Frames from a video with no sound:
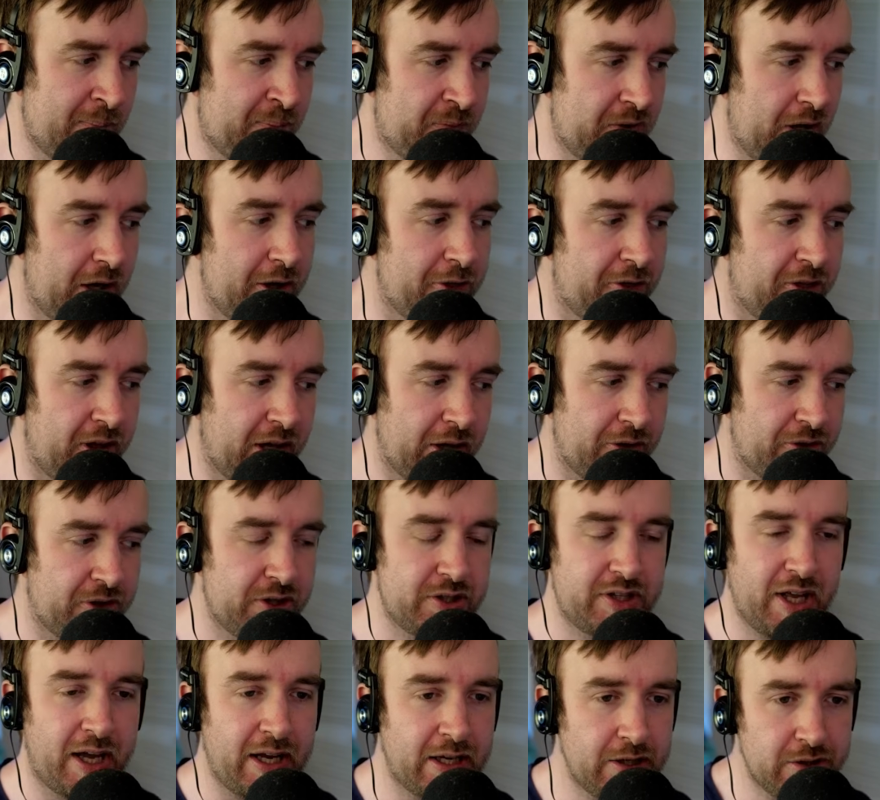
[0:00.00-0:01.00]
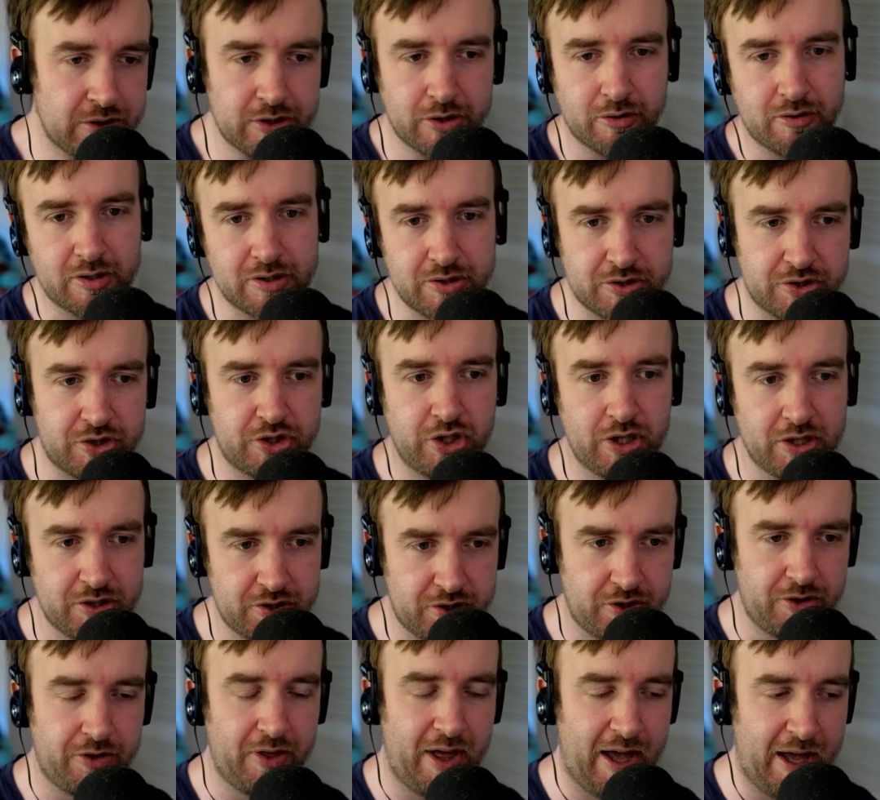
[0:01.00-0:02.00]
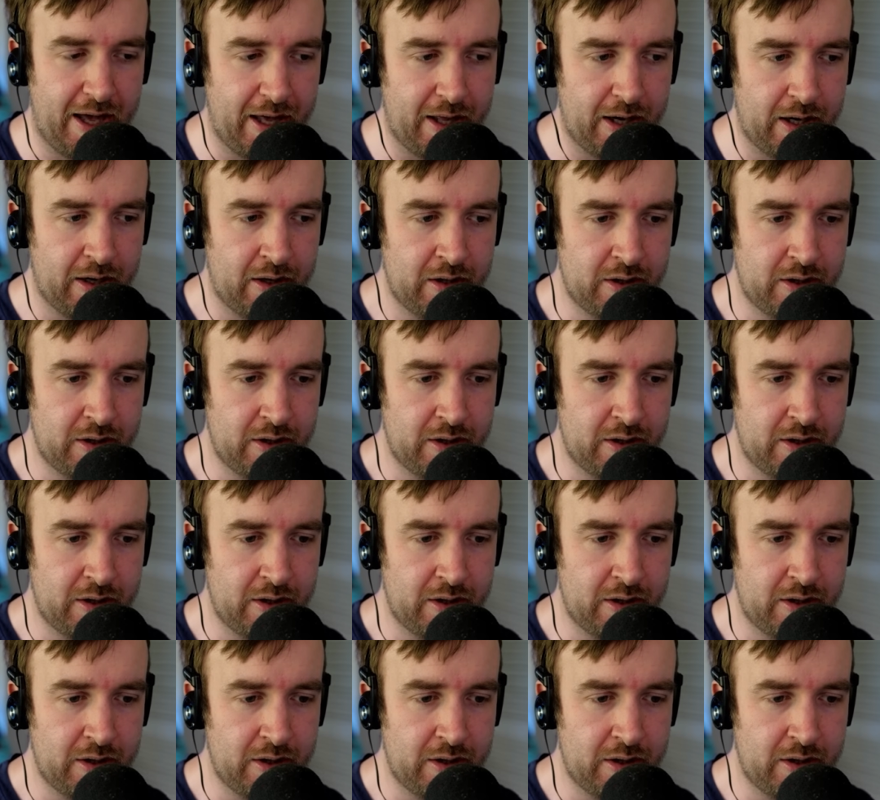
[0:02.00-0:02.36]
I think the danger is just that